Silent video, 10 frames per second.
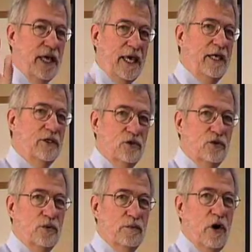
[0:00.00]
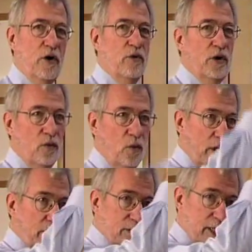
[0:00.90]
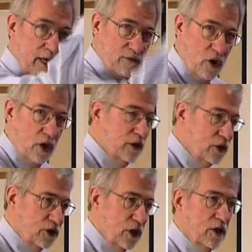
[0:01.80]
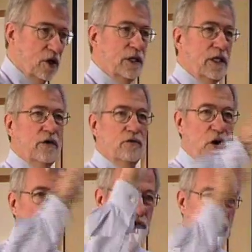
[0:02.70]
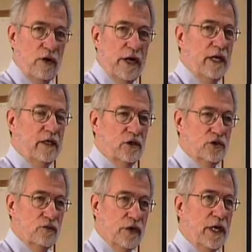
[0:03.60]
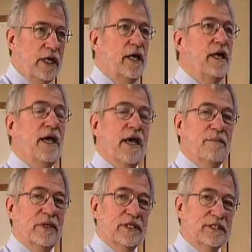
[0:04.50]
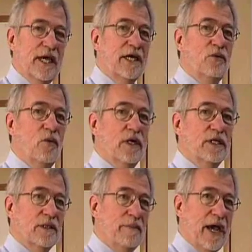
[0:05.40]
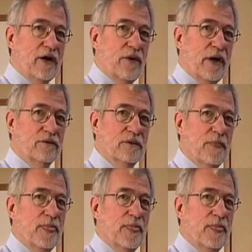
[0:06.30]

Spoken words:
can't do with PowerPoint. One is to have all this junk on there, all this writing that you read, but the second one is the background.